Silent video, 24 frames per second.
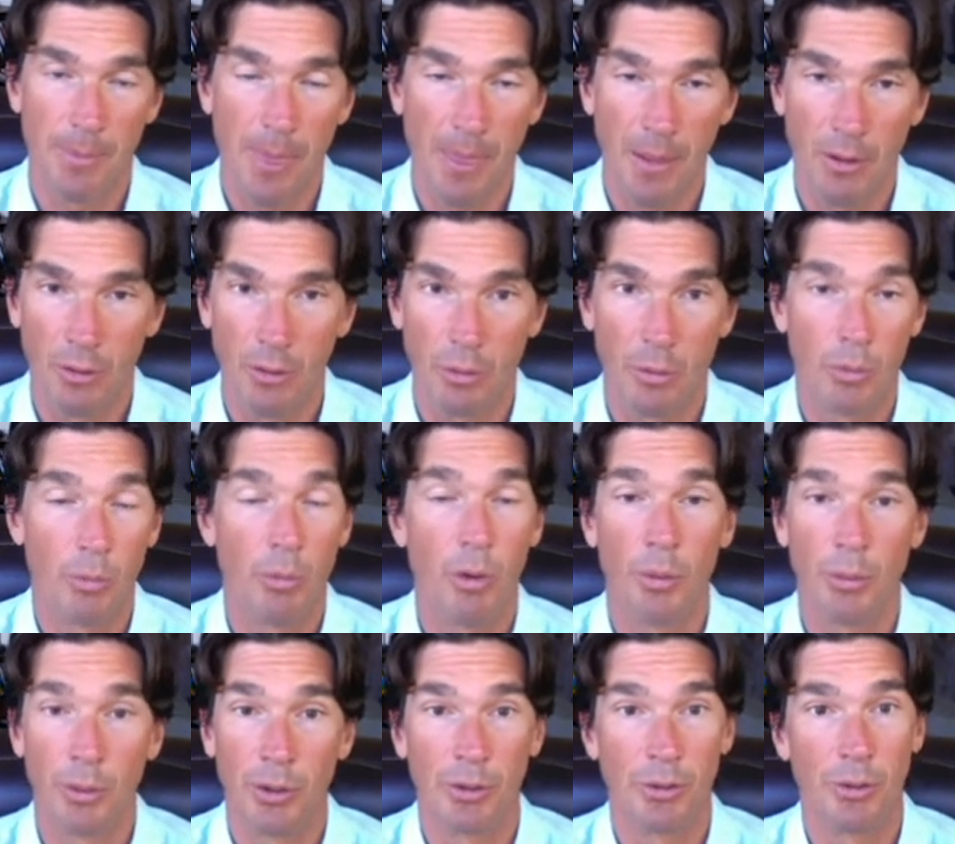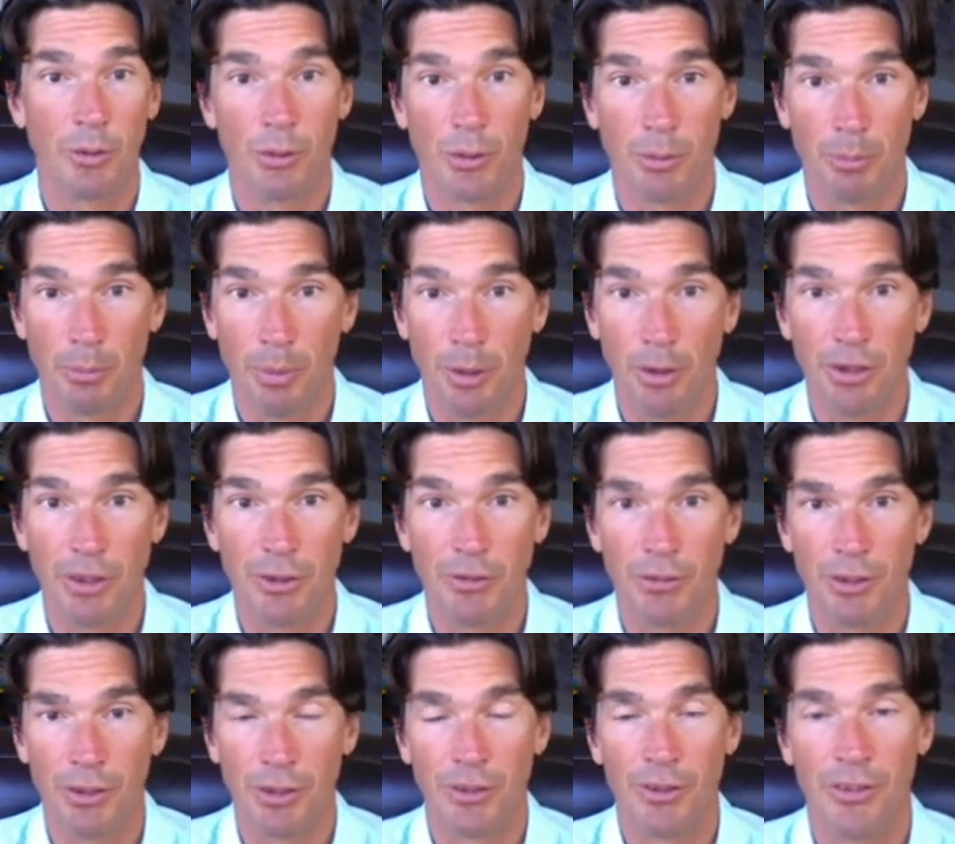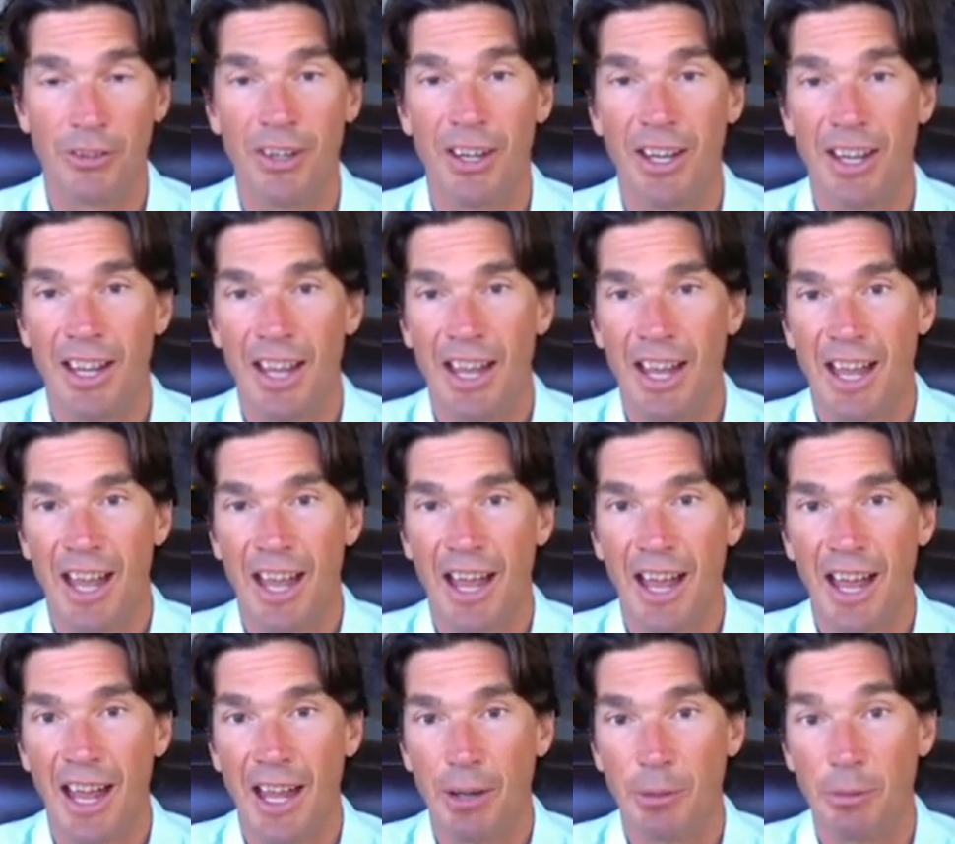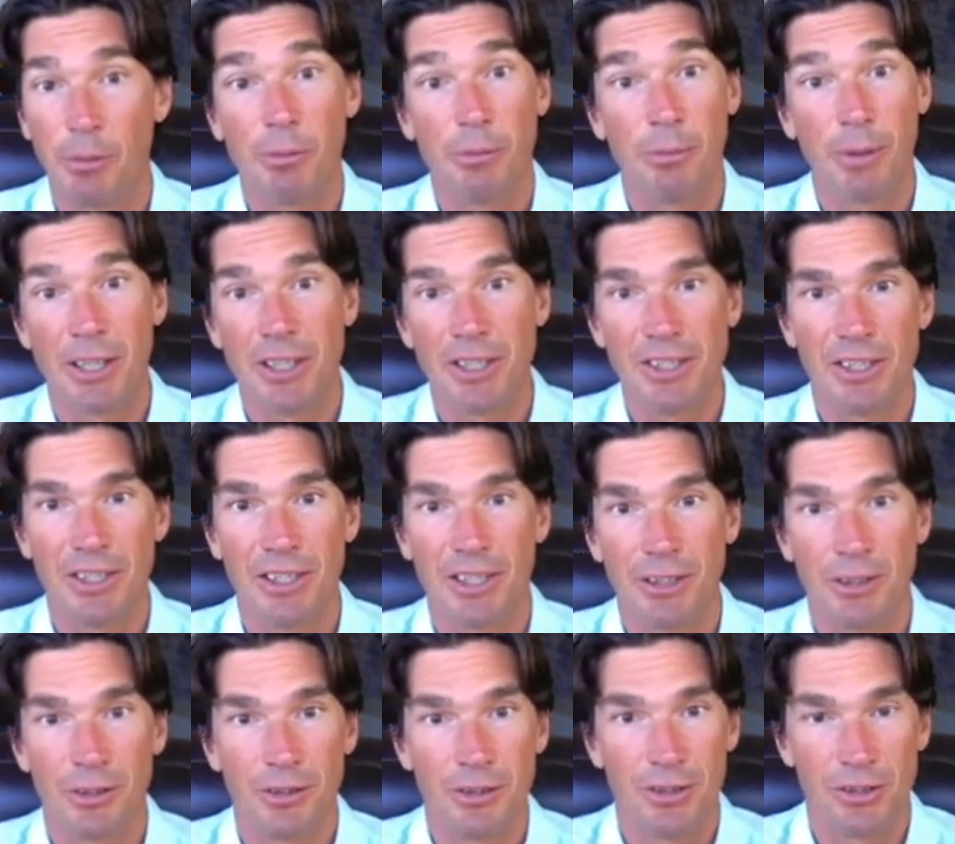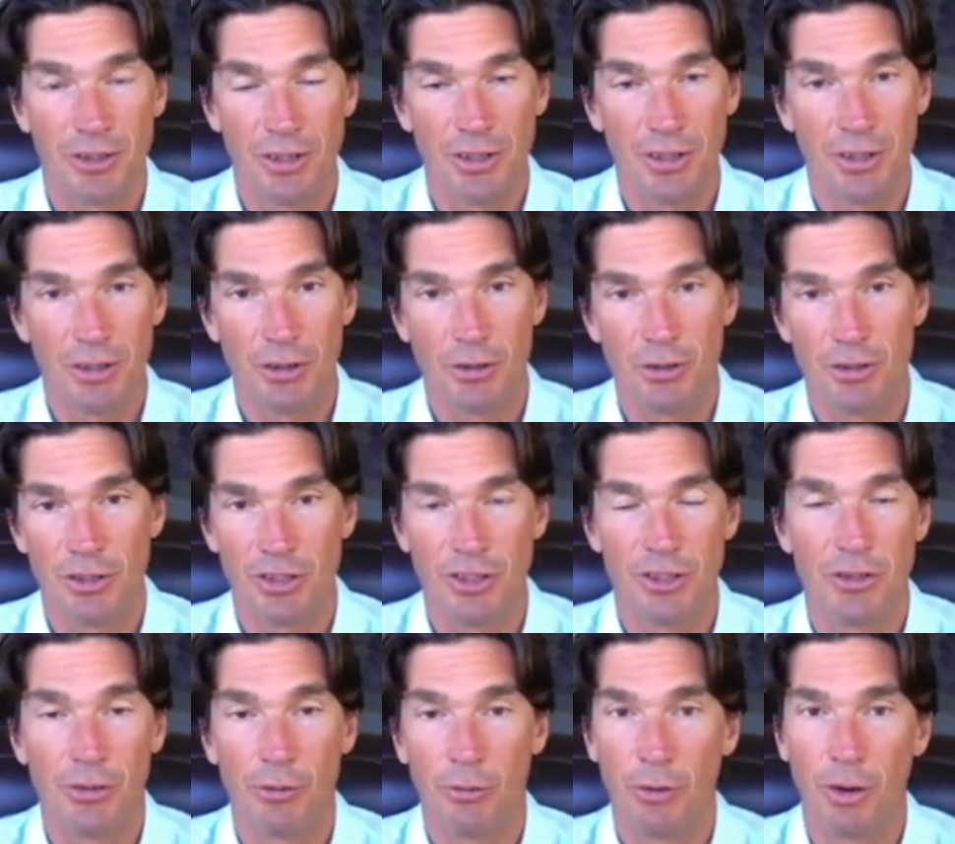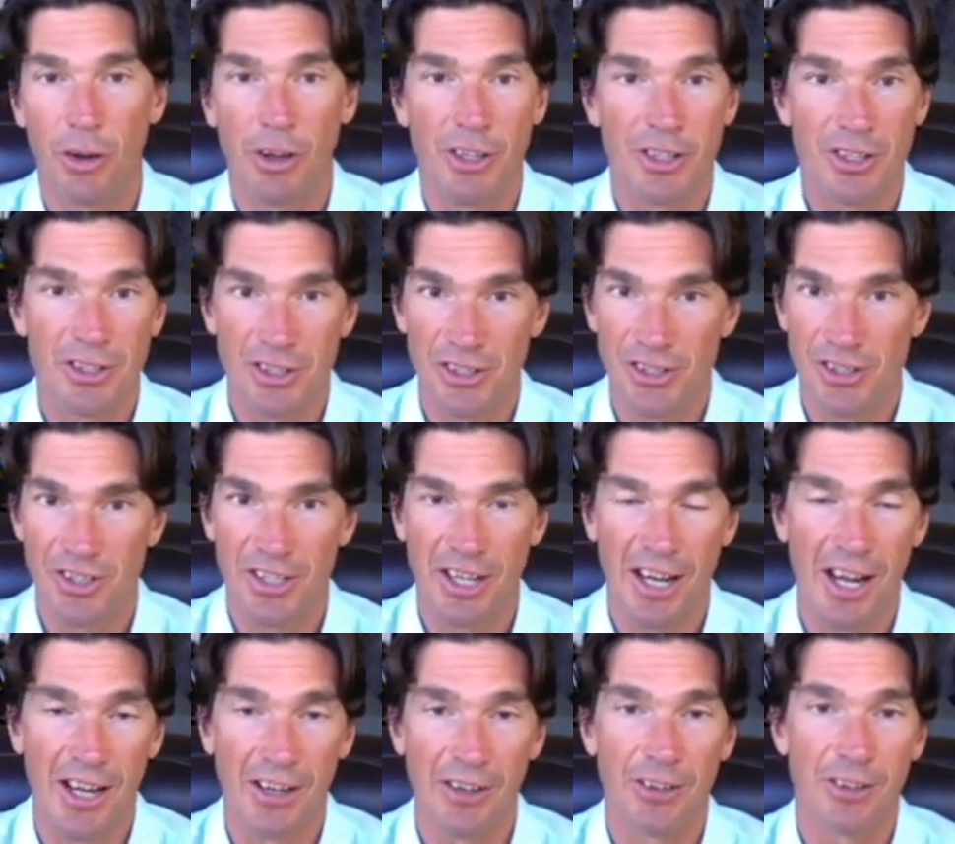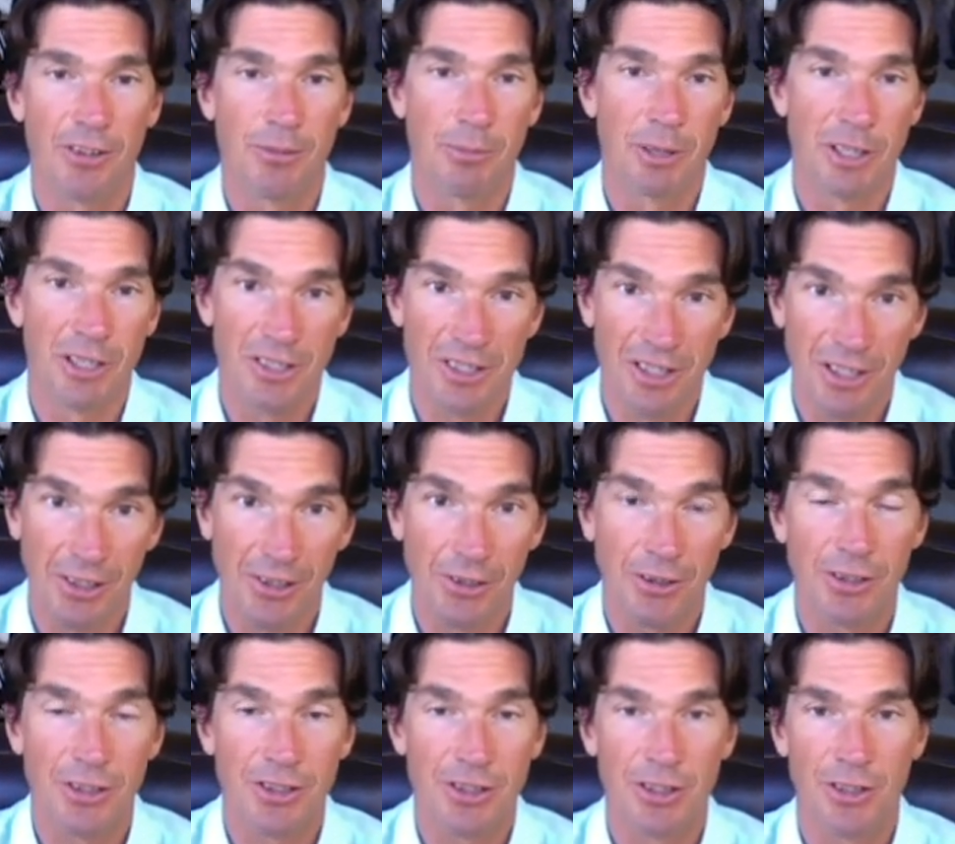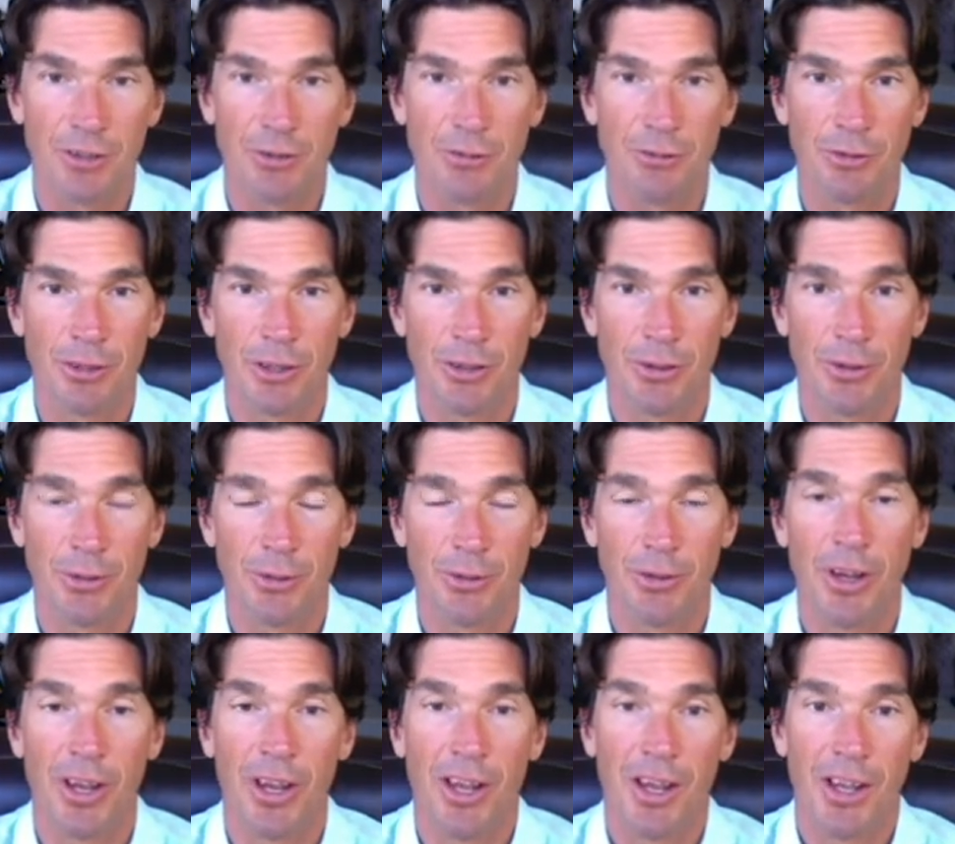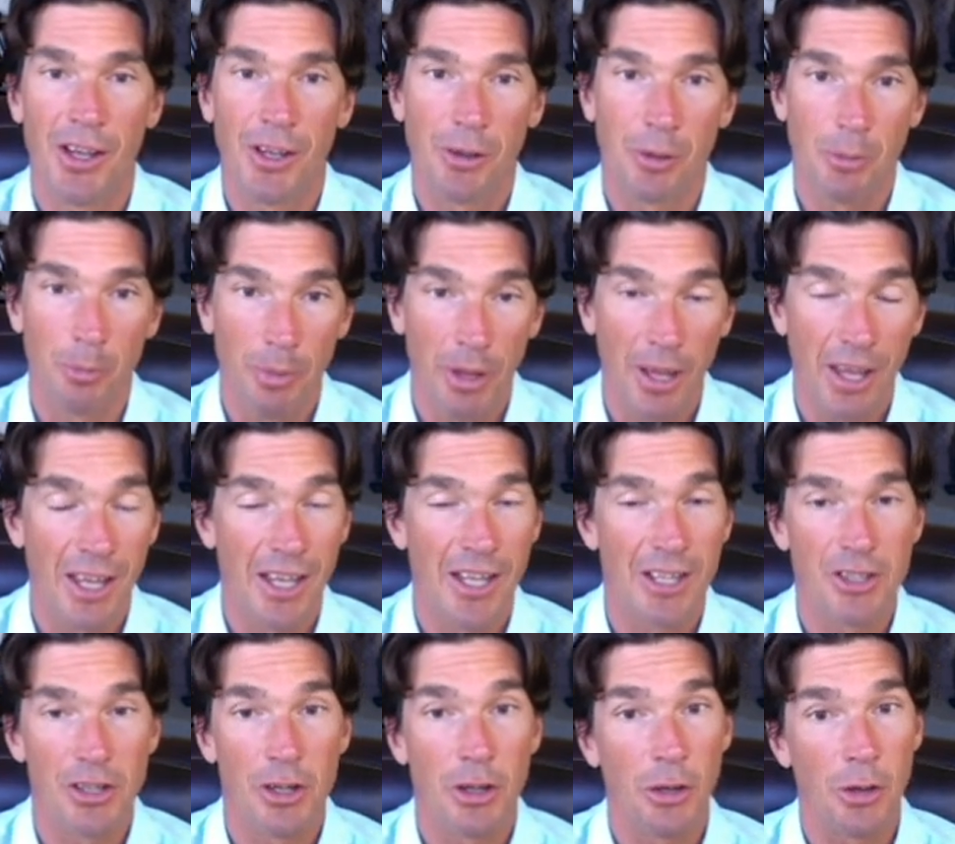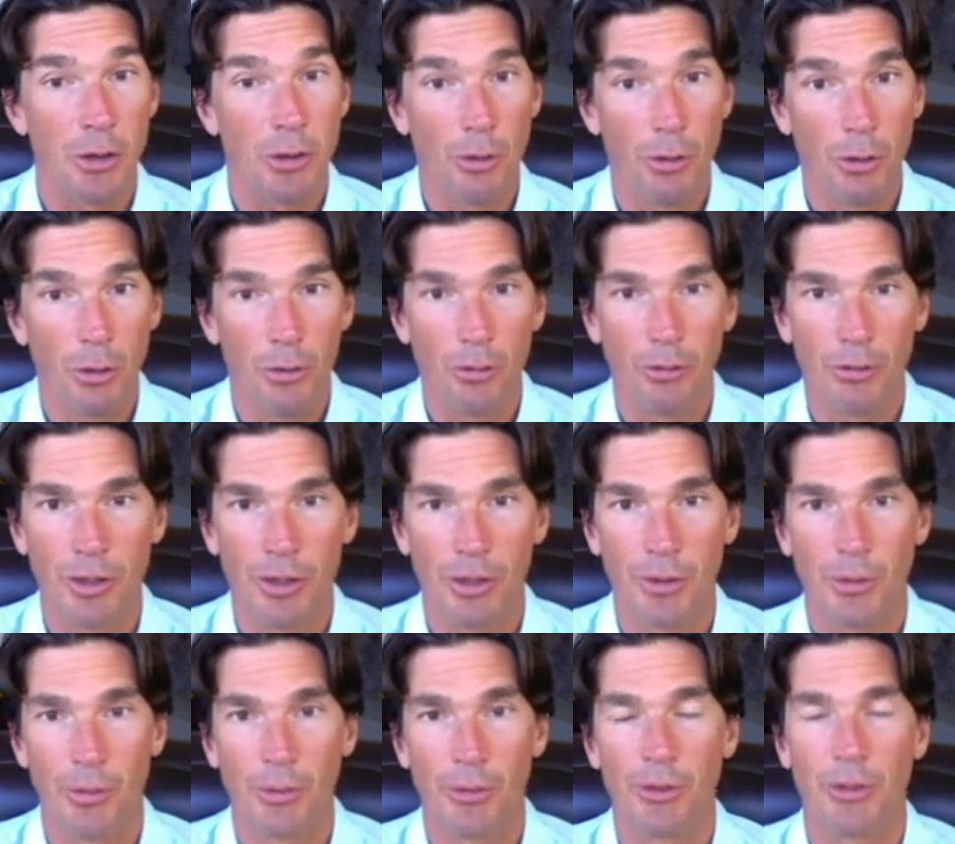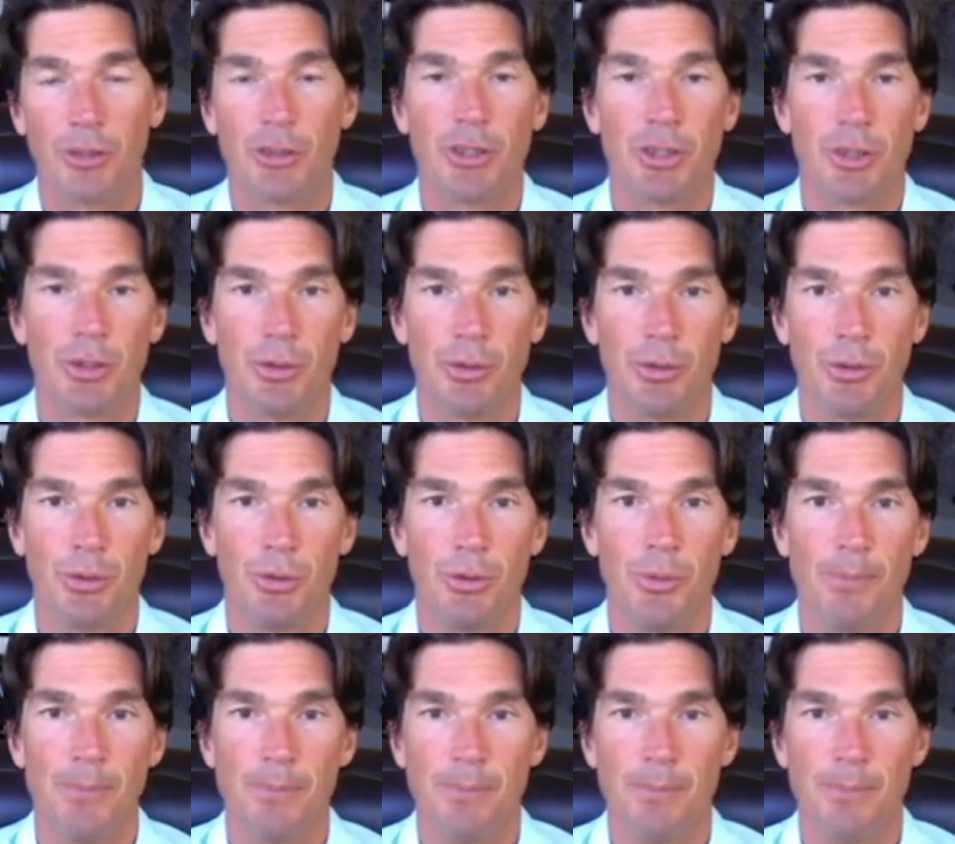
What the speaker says: or what we call the body field, and we've basically used a device, a scanner, that basically looks at the field, compares your field to